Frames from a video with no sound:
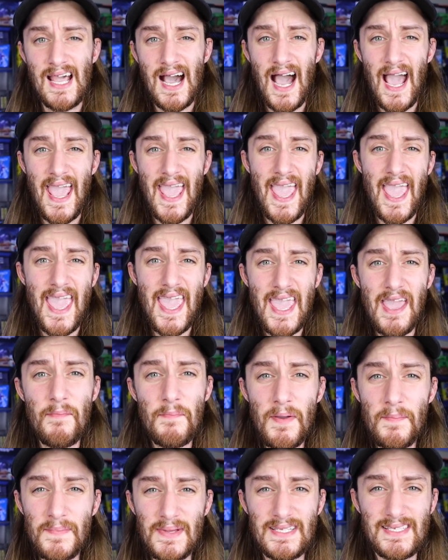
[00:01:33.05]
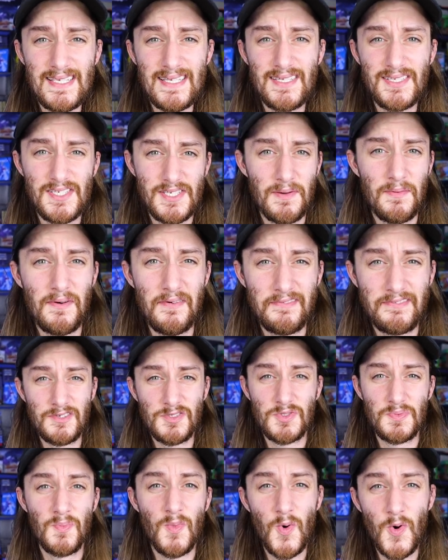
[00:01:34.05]
I am missing some of
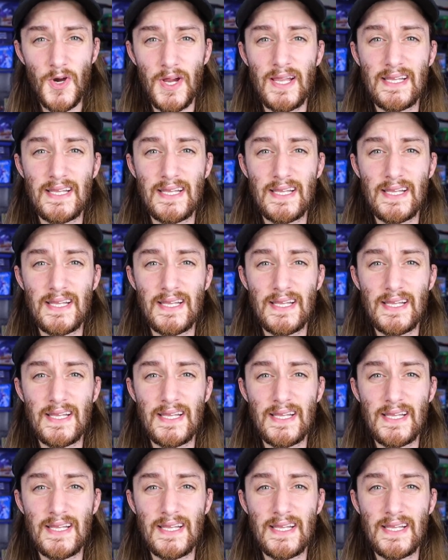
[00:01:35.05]
those more